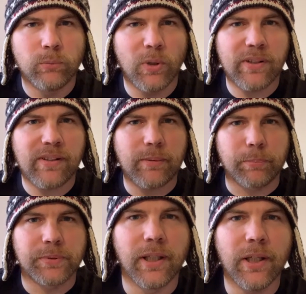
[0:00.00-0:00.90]
What's up?
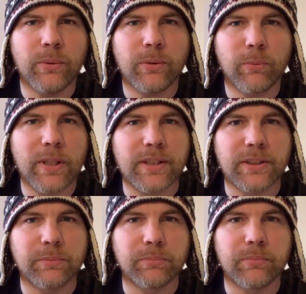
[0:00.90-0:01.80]
Hello and
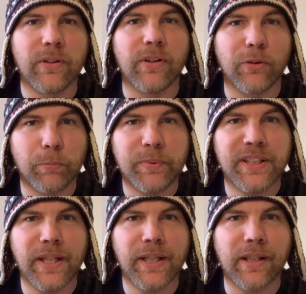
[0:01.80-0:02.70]
welcome to the
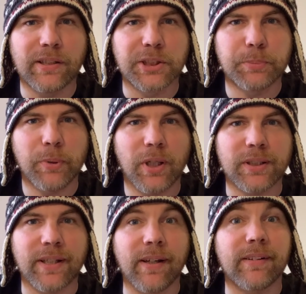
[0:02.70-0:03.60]
Speaking English
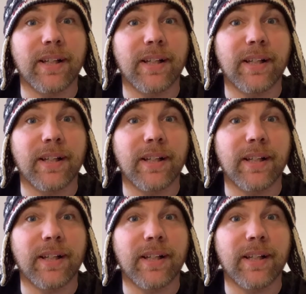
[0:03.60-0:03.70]
podcast.